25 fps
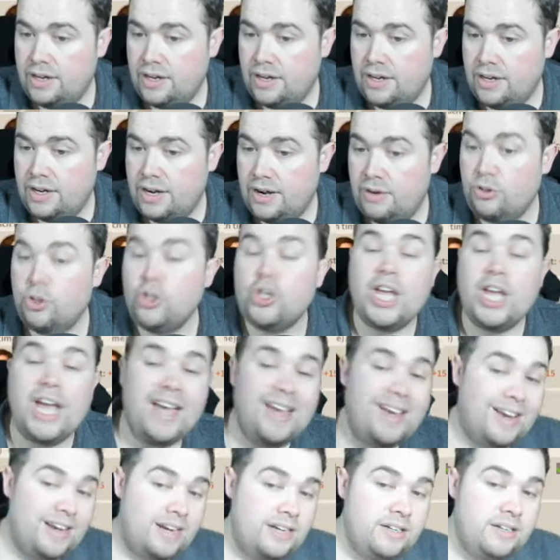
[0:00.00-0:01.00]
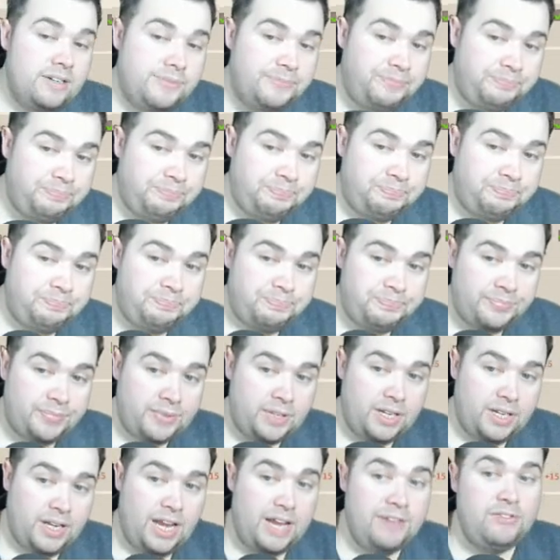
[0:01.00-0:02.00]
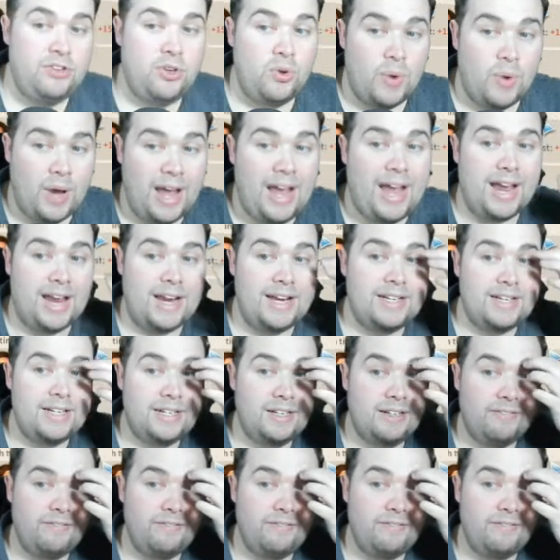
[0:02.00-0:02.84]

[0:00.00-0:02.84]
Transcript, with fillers: Now you can, if you had